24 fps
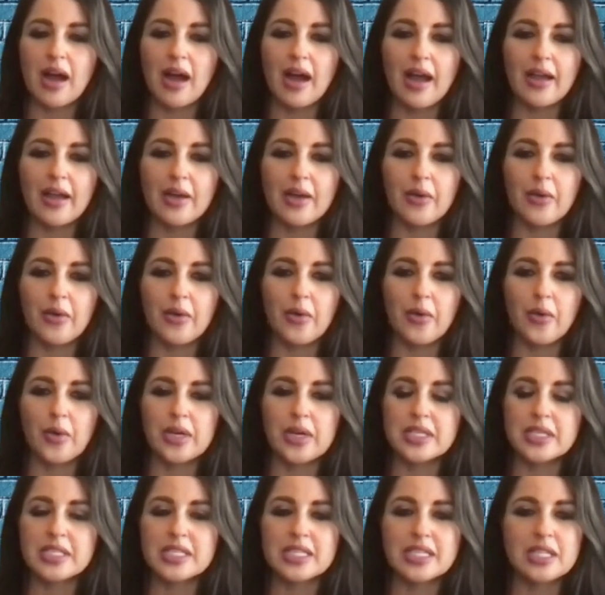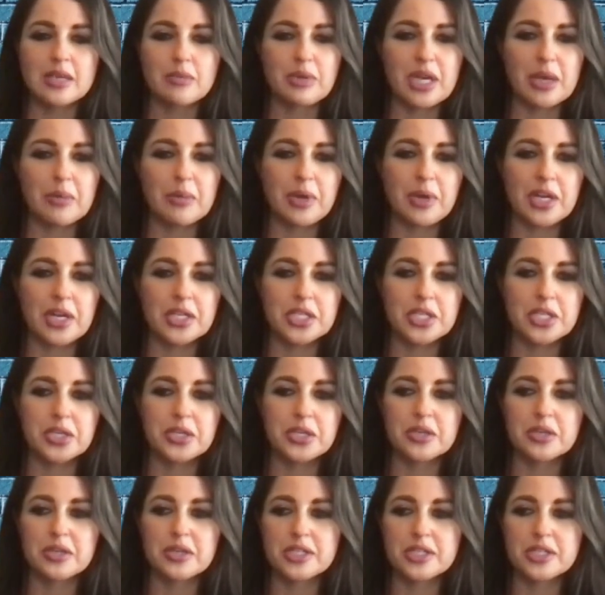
I always see the big picture.